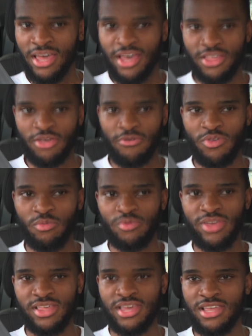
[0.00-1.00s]
And so if
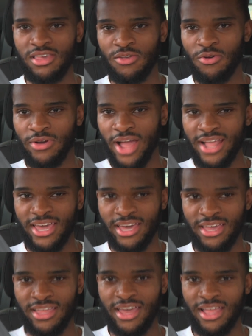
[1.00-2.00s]
somebody's eating
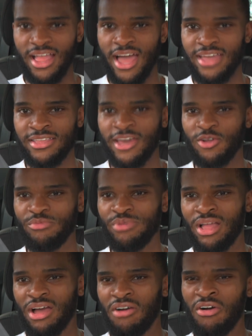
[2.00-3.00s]
organic and they're going to be
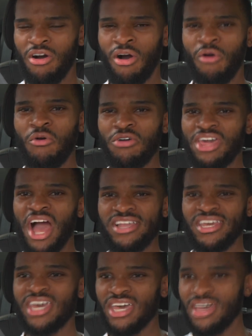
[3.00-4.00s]
like, oh,
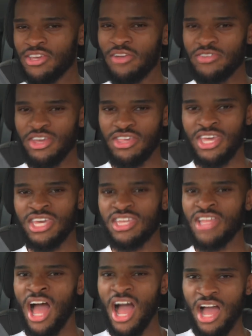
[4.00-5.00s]
organic? You don't need to eat
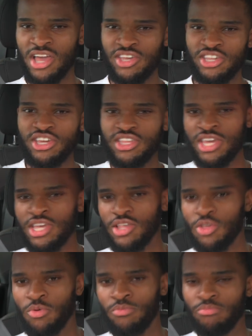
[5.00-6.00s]
that. You need to eat
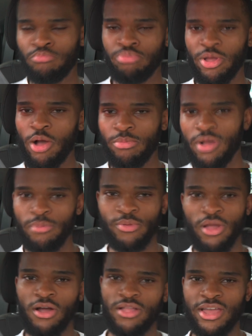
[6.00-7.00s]
some blah, blah,
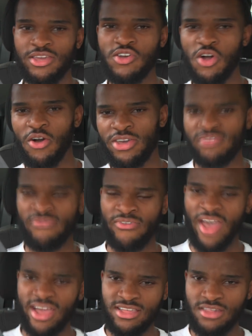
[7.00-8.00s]
blah. Like, you can't eat
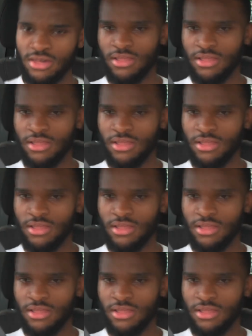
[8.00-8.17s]
veg.